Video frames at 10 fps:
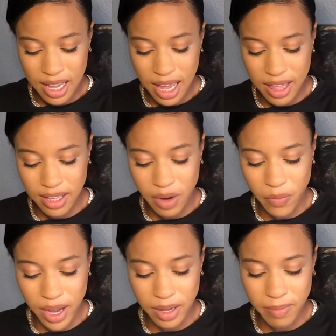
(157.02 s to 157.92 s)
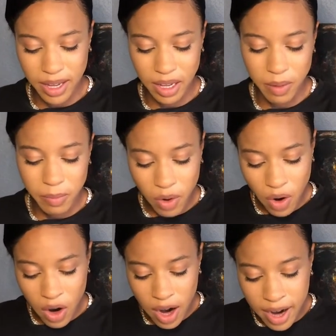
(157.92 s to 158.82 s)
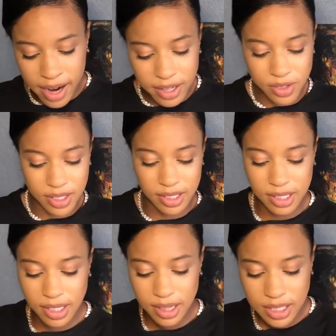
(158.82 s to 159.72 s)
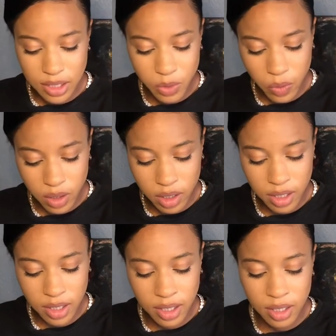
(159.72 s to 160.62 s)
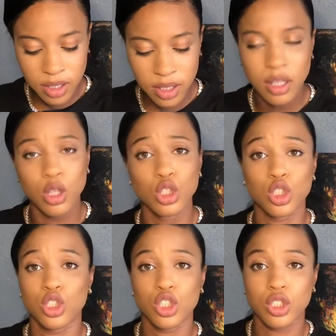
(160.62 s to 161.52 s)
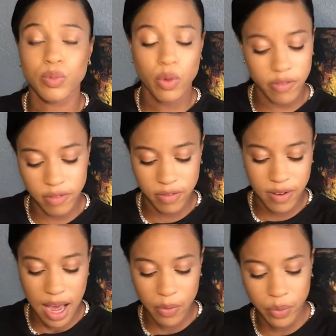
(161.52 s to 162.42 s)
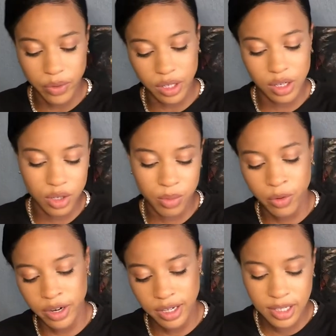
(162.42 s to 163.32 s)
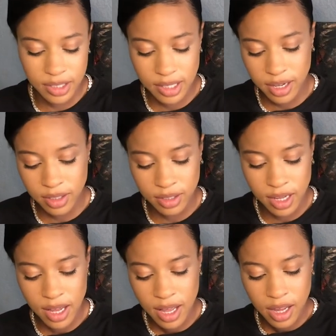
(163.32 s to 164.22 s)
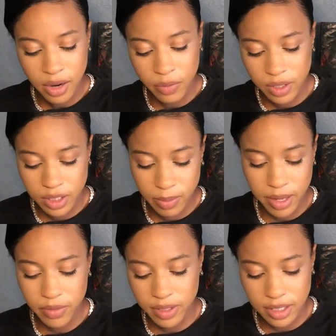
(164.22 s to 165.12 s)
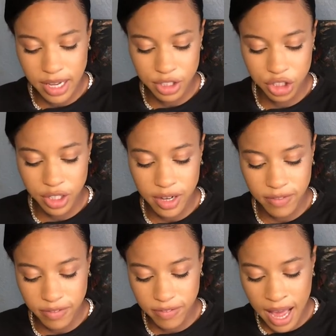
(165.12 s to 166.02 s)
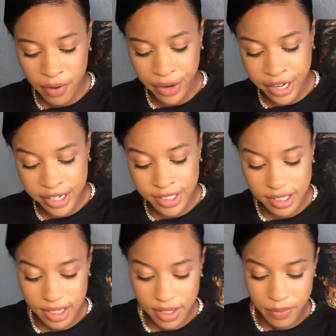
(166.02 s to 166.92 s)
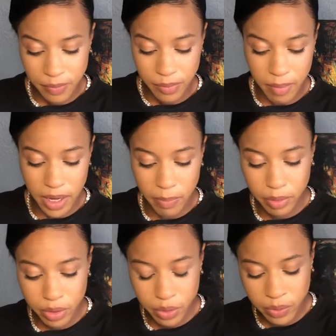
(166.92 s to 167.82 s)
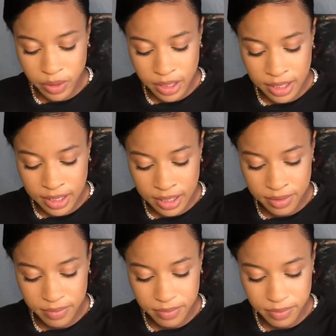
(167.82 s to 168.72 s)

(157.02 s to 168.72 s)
And then I wind up making more. You can see this one. This is just more of the flower with a little more details. I wanted to play with the texture of the flowers. I made a blue one.